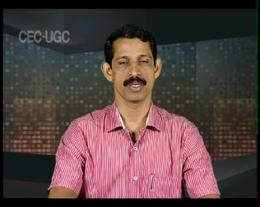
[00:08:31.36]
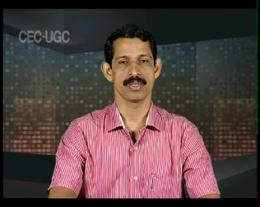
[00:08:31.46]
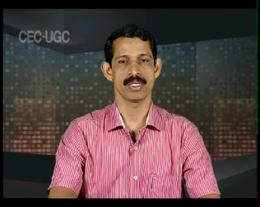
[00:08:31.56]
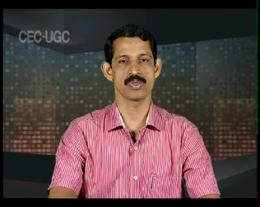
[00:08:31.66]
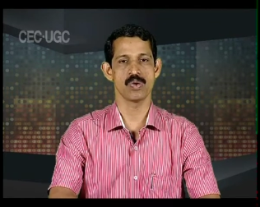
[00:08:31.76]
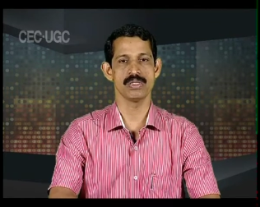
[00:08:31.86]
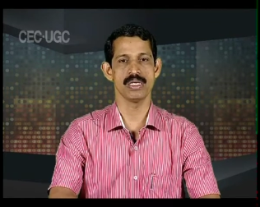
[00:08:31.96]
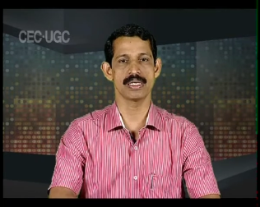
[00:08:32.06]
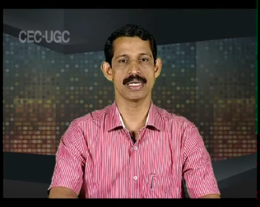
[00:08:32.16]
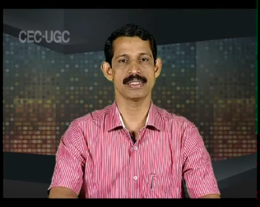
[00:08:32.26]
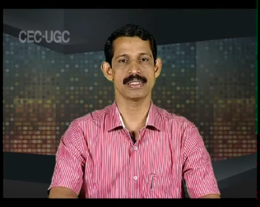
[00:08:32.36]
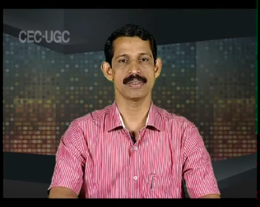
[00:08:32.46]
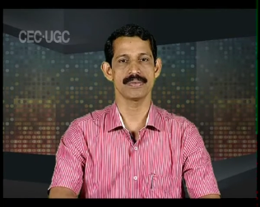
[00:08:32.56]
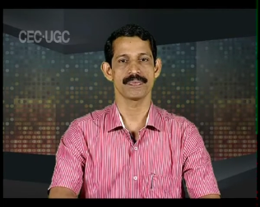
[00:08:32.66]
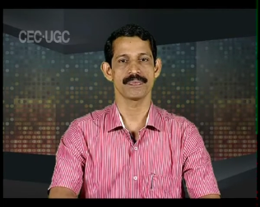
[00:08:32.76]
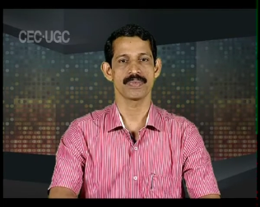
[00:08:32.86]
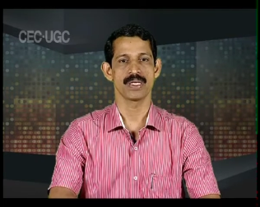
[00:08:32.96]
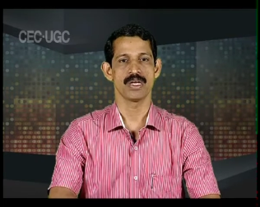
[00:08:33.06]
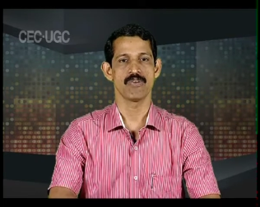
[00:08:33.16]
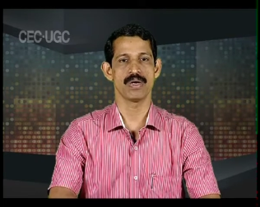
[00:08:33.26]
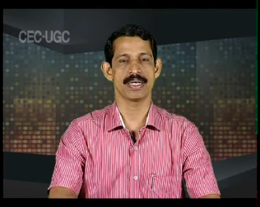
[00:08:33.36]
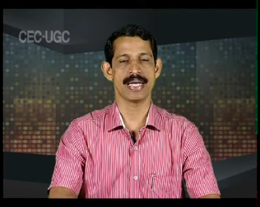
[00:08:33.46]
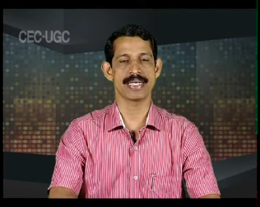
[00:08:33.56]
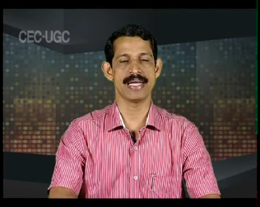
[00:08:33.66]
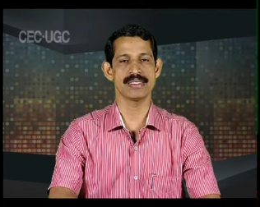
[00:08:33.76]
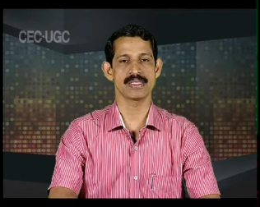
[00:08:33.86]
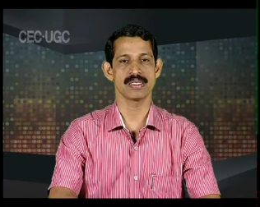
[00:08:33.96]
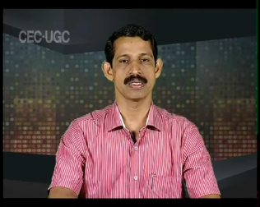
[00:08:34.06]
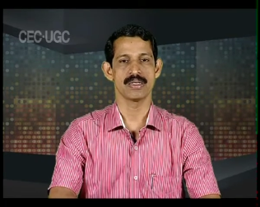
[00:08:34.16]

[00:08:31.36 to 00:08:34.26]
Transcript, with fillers: The social realists were against